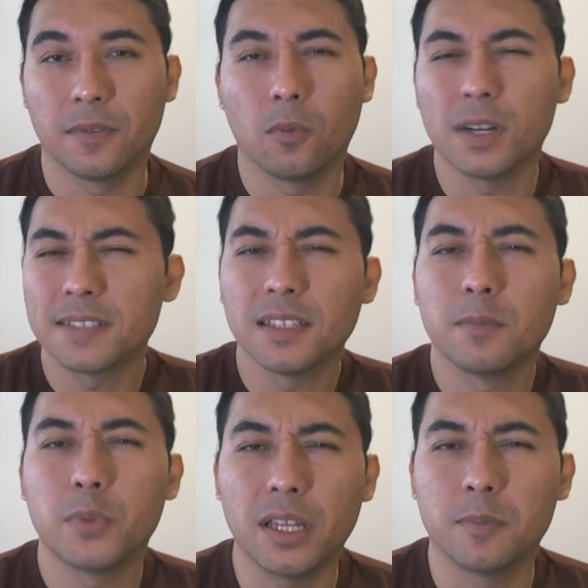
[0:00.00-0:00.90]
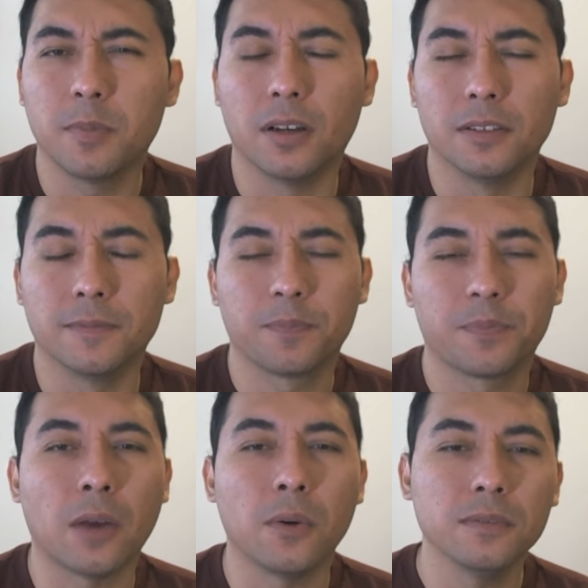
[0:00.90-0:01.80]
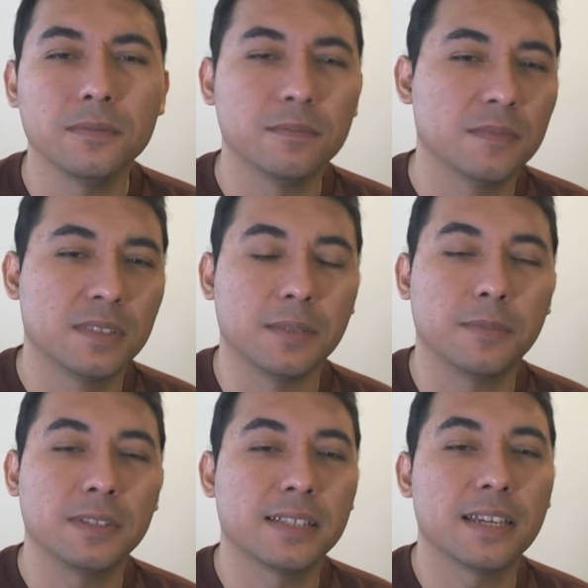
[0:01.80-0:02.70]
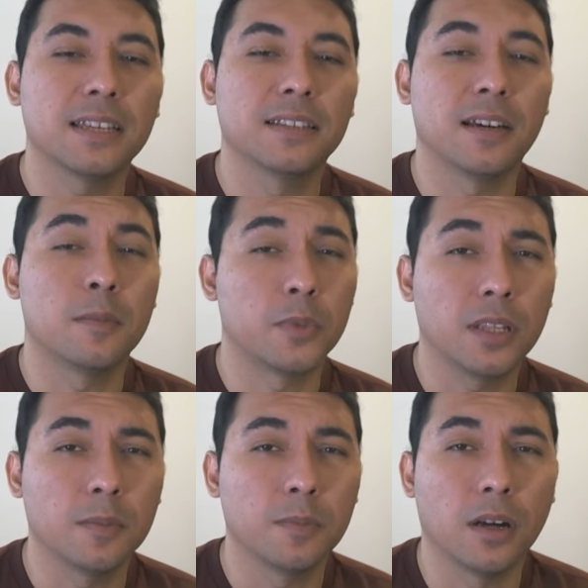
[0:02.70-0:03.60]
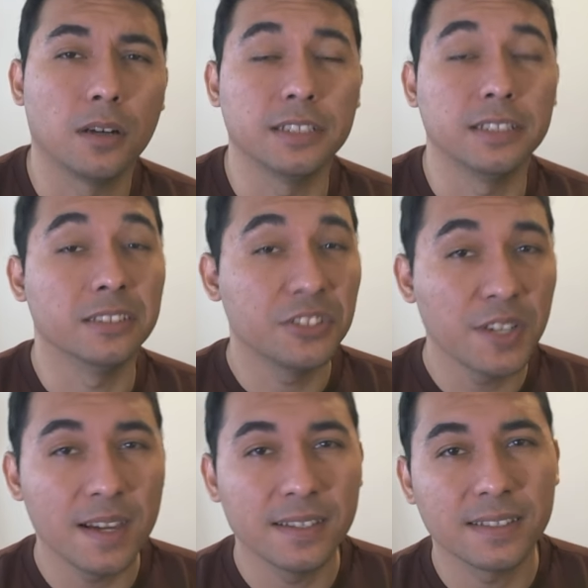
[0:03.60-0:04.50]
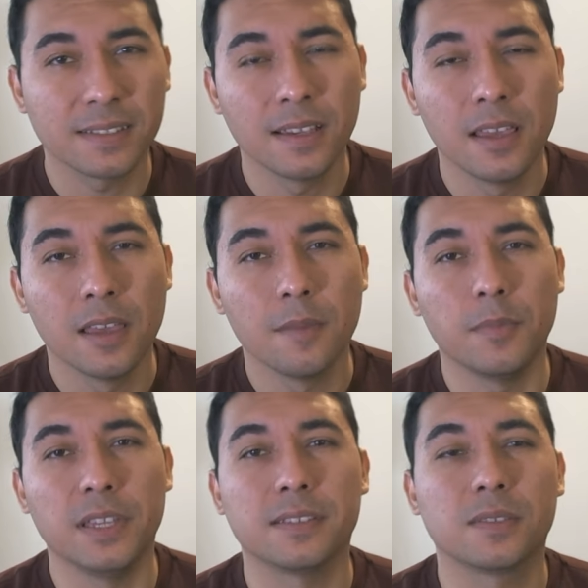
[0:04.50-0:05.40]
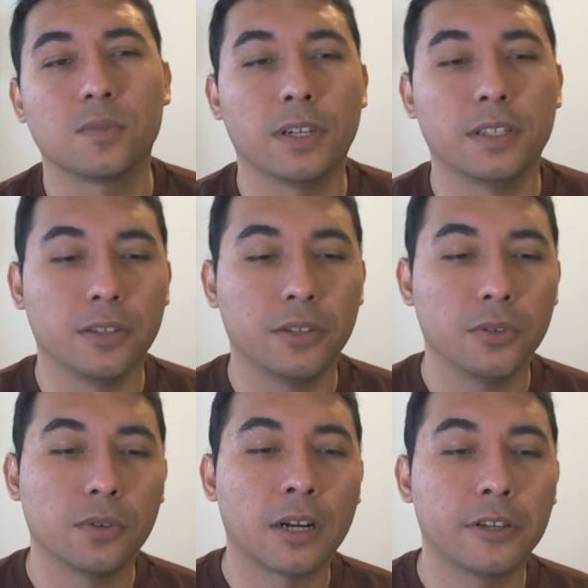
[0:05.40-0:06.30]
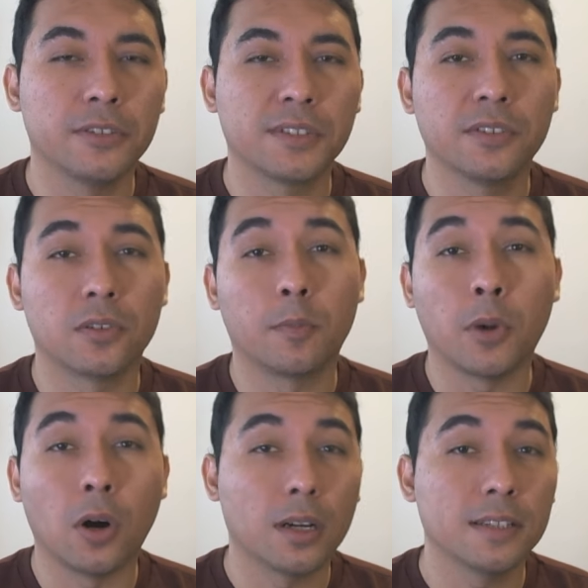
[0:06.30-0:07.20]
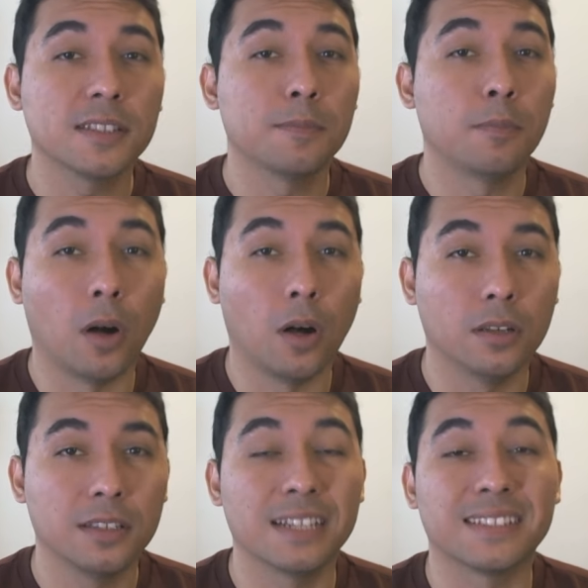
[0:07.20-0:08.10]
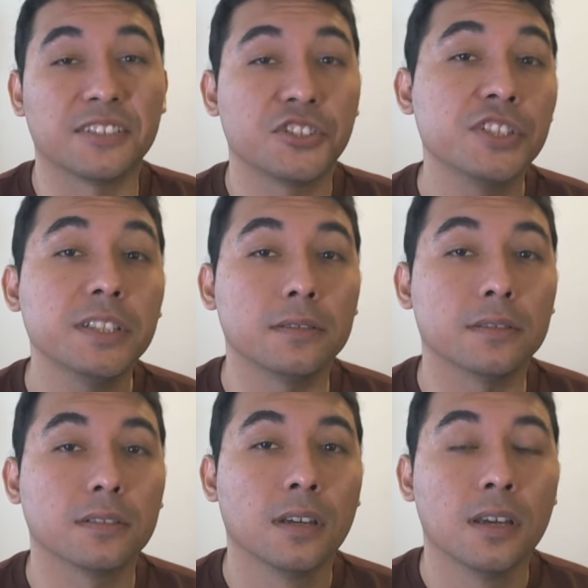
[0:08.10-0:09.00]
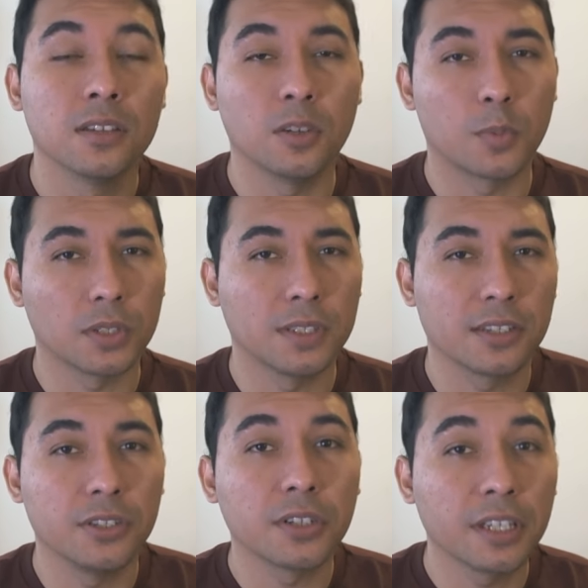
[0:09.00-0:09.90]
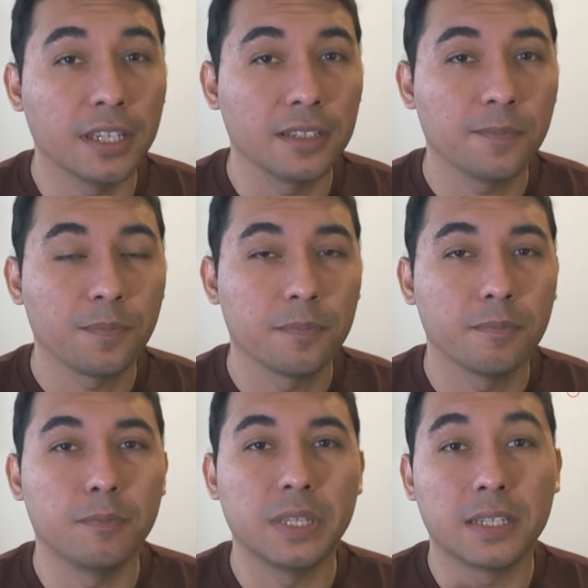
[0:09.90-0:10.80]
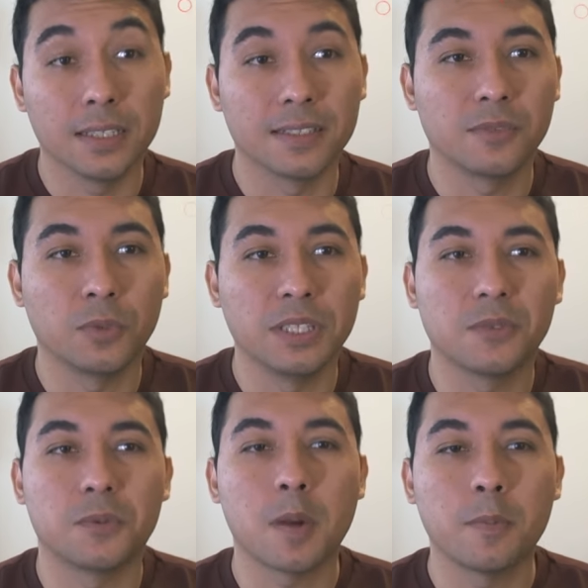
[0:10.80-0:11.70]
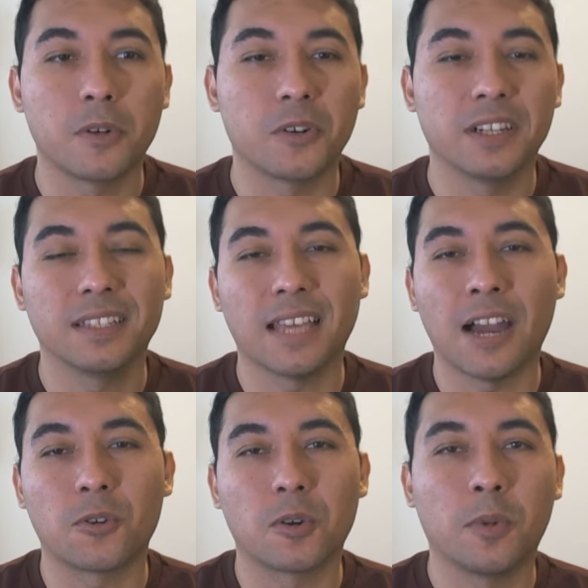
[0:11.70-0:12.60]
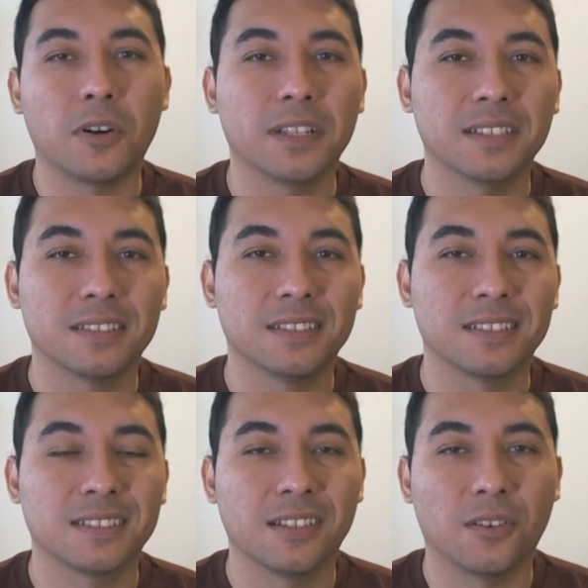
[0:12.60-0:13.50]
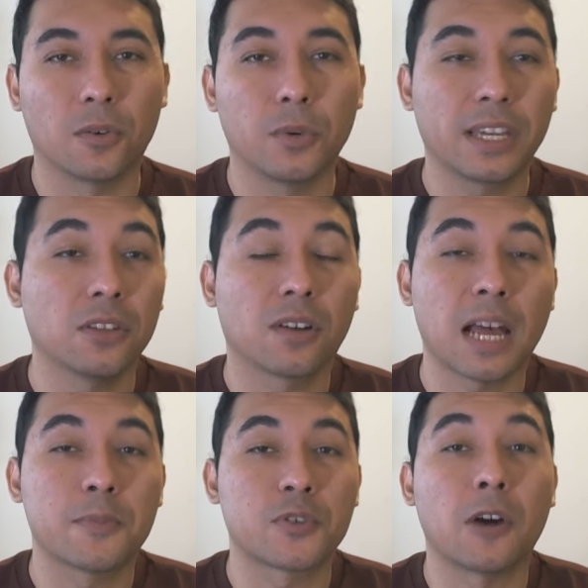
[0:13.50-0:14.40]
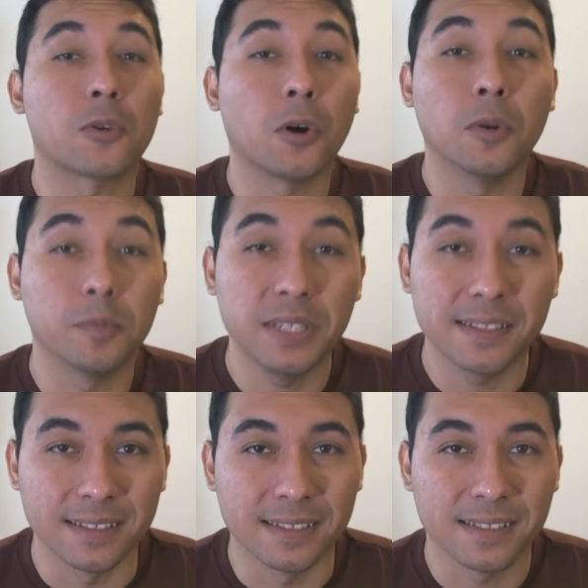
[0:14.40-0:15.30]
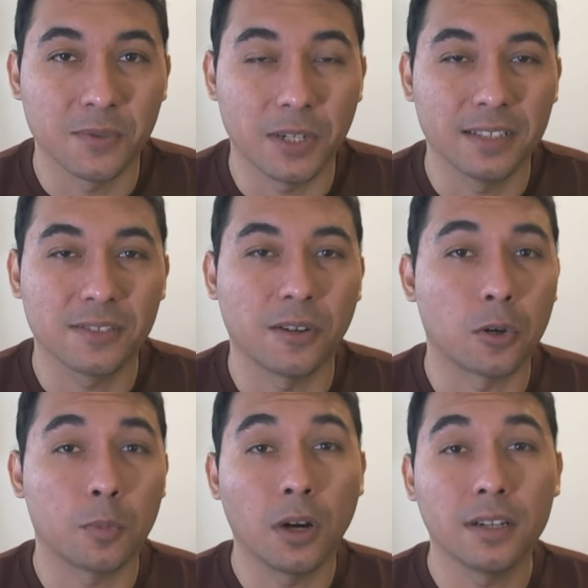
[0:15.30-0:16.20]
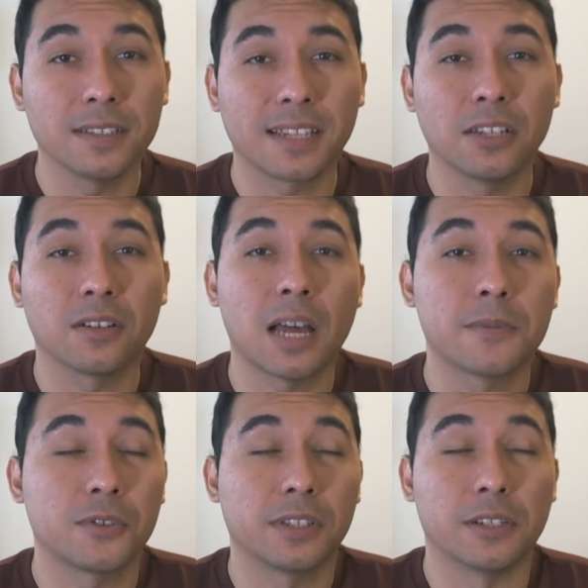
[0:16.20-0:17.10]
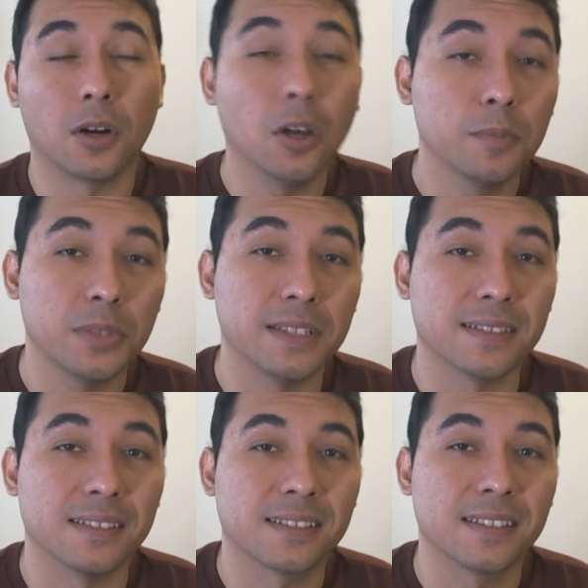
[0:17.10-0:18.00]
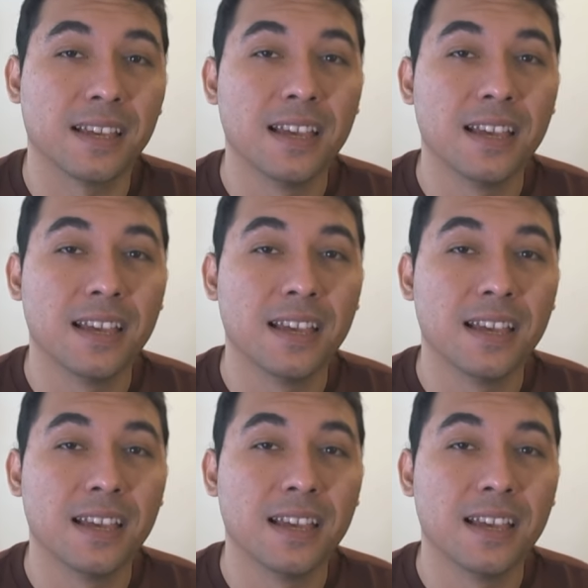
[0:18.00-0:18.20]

What is an umbrella pawn? I would simply say that the umbrella pawn in chess means when you are using your opponent's pawn as a shield to protect your king, because we need to remember, right, our opponents, or we cannot capture our own pieces, right? So our opponents cannot capture their own pieces.